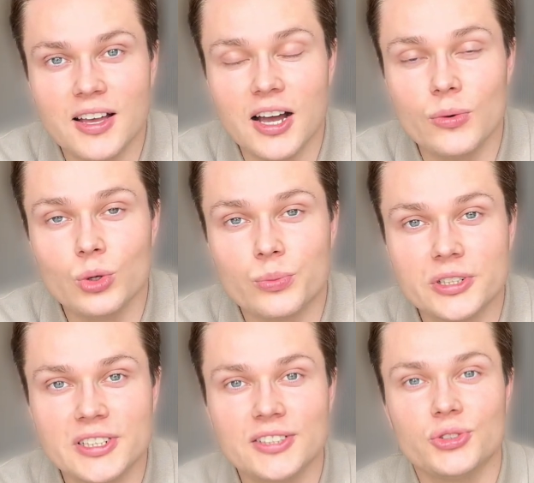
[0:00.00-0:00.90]
I will
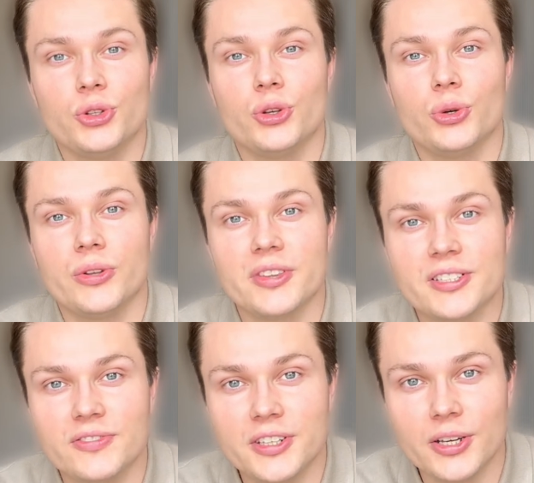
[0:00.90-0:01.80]
present to you in this
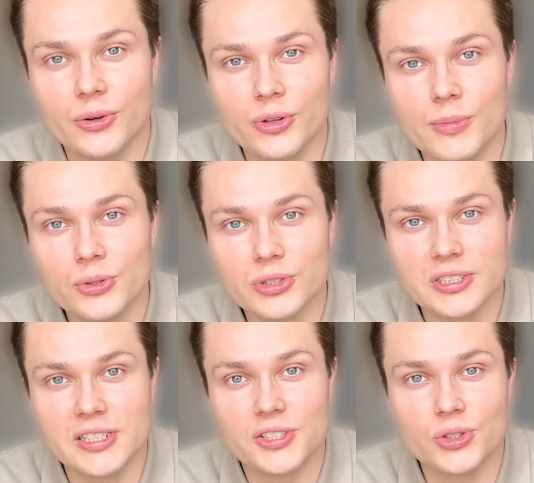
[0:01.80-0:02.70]
video the most
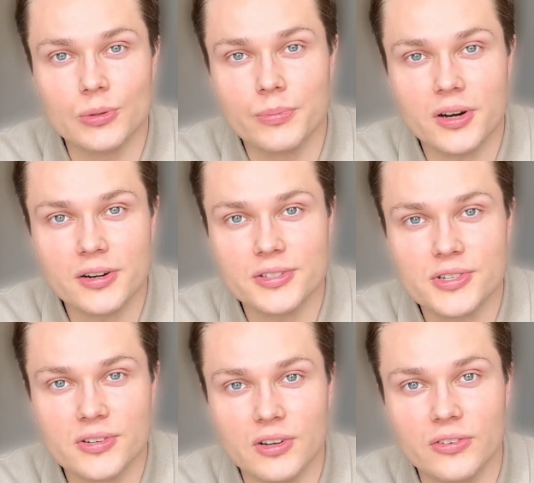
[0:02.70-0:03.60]
essential
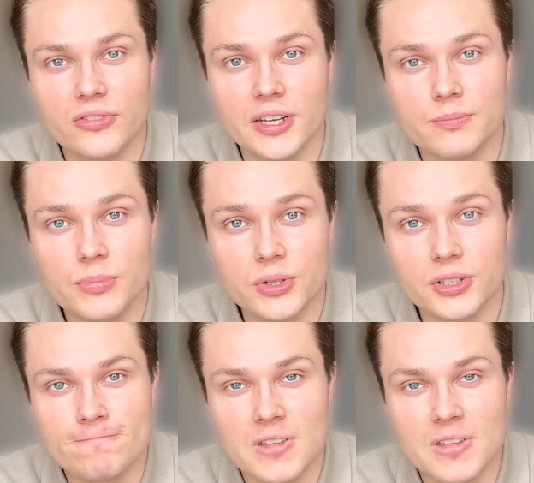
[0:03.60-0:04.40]
parts of that book.